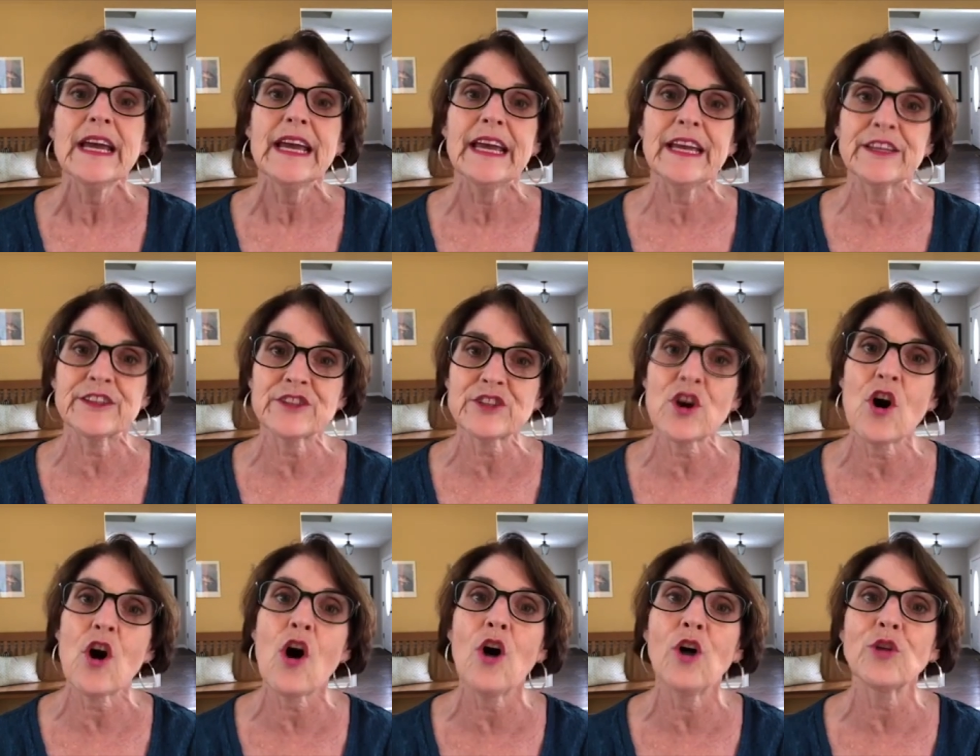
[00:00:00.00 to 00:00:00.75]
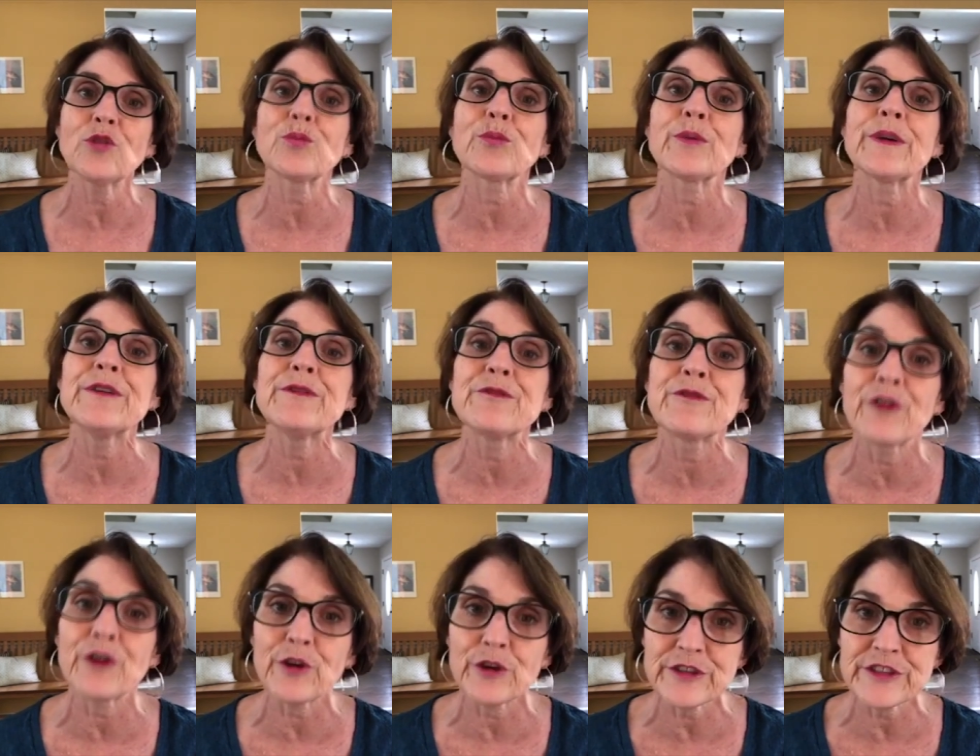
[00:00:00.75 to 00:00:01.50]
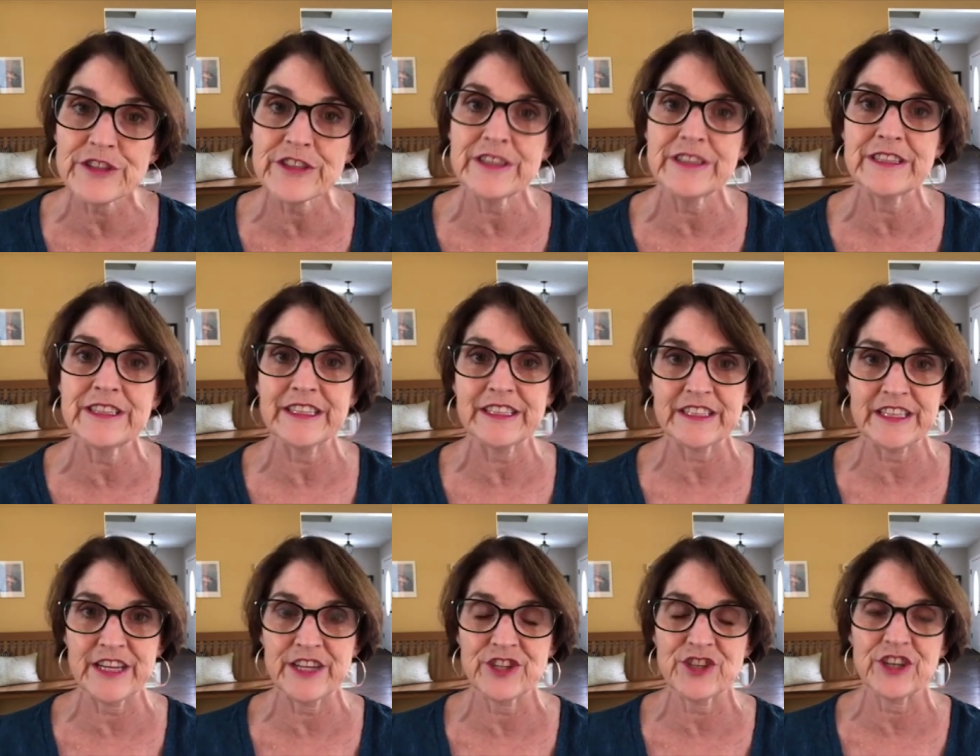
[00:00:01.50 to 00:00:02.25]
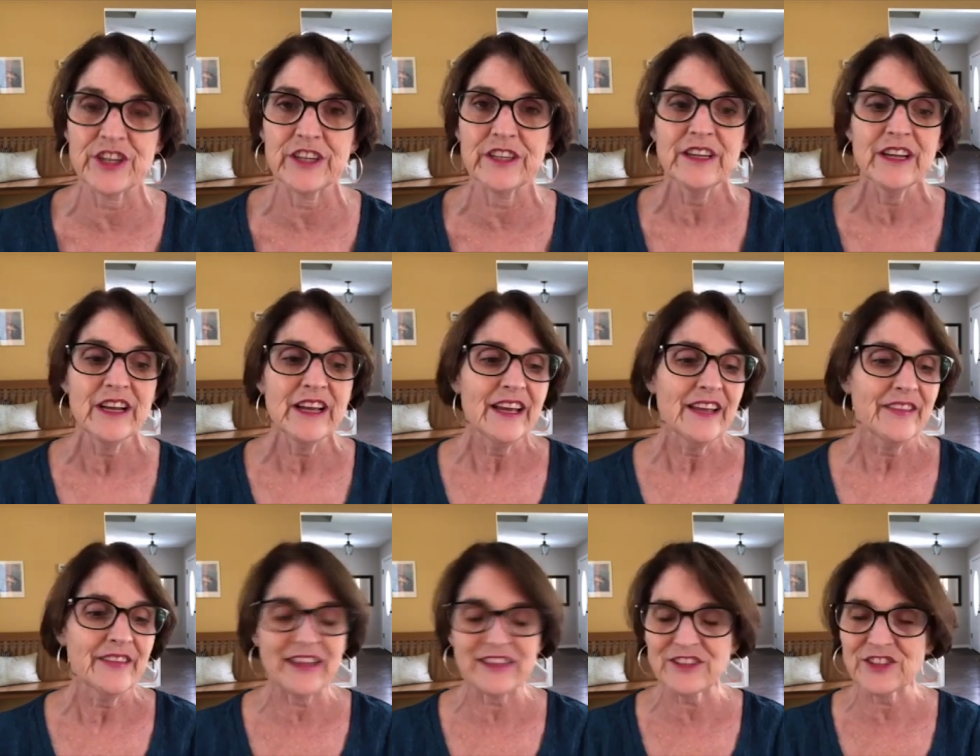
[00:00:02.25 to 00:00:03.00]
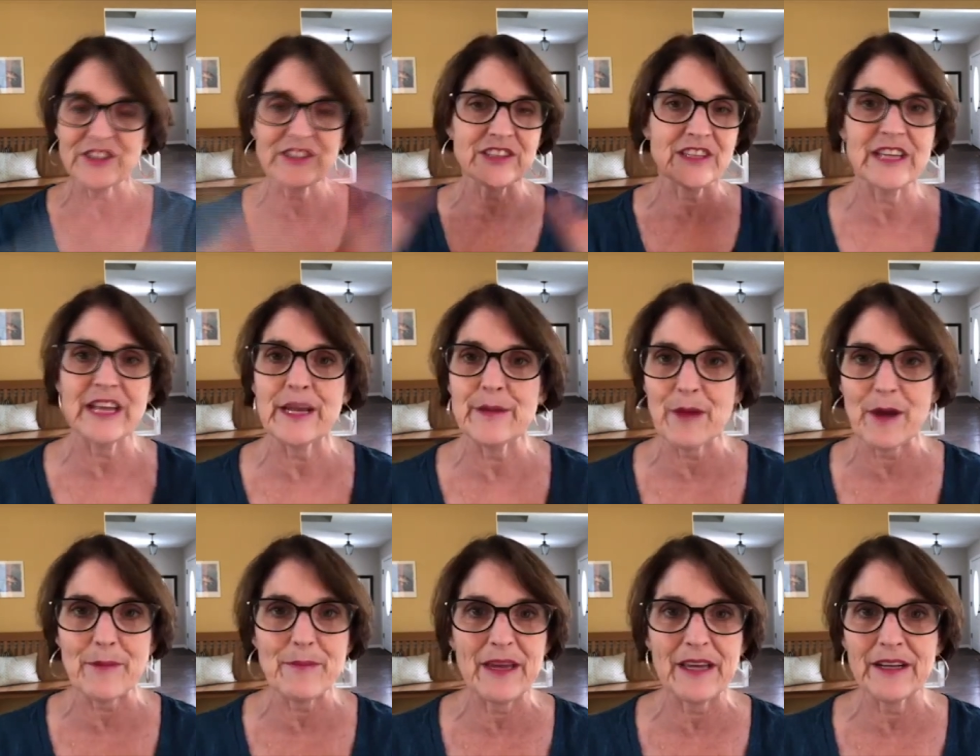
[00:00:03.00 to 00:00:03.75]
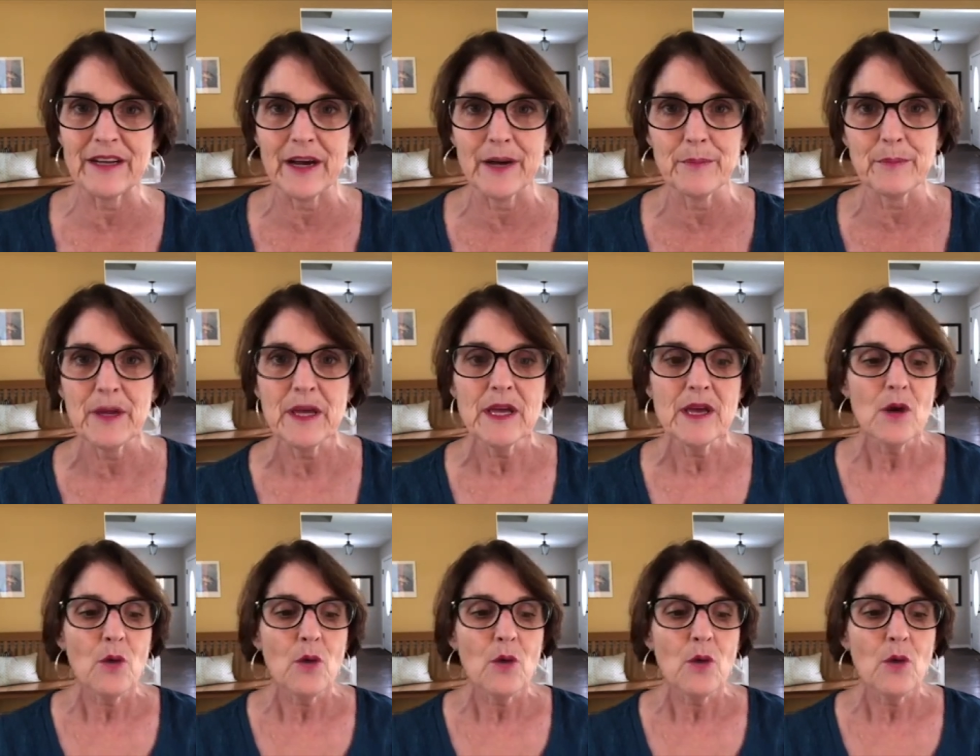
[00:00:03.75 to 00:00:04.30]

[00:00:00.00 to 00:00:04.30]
It's called reverse dictation. That's just a name I made up.